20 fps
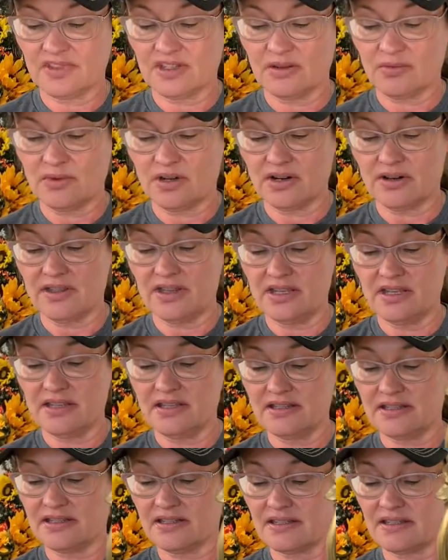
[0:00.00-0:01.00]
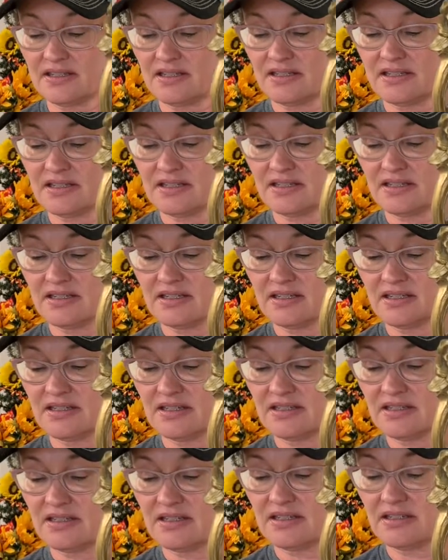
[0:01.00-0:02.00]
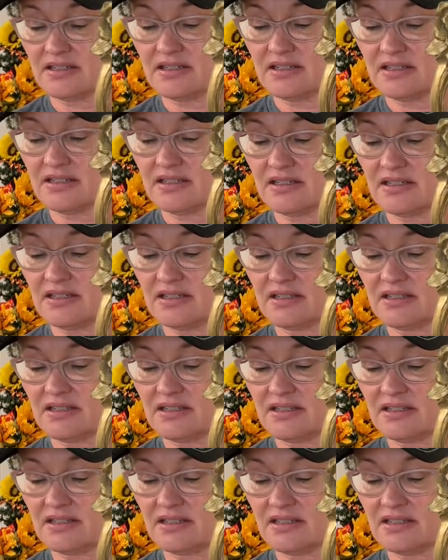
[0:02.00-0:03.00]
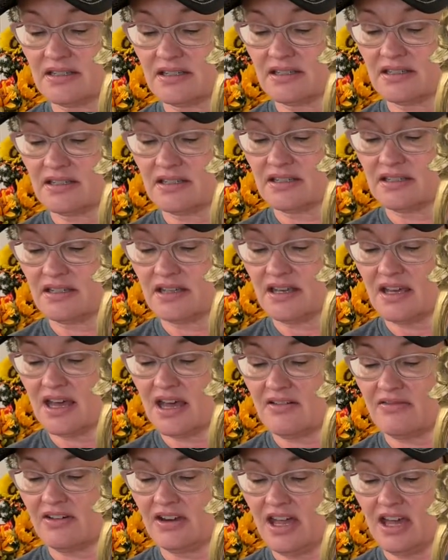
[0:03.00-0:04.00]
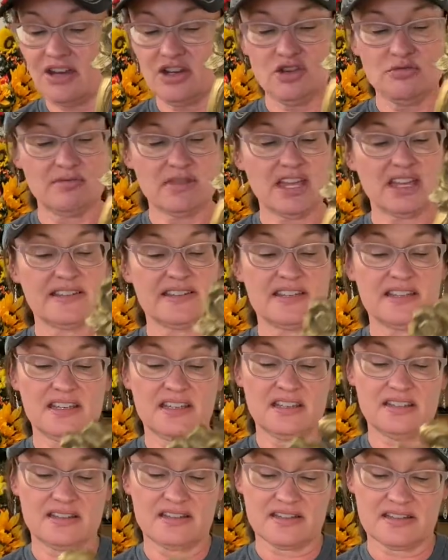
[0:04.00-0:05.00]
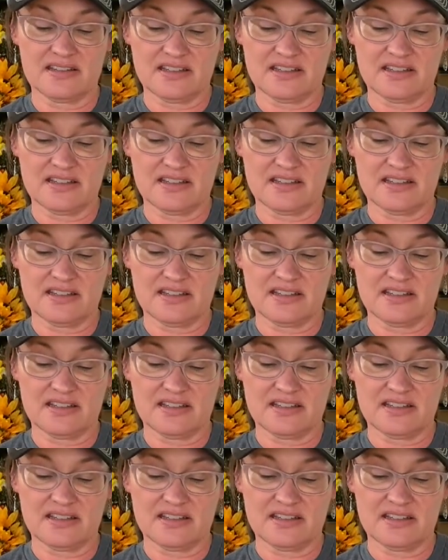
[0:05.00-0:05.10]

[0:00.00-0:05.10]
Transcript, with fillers: what are these? candlestick wall holder. I forgot who makes these.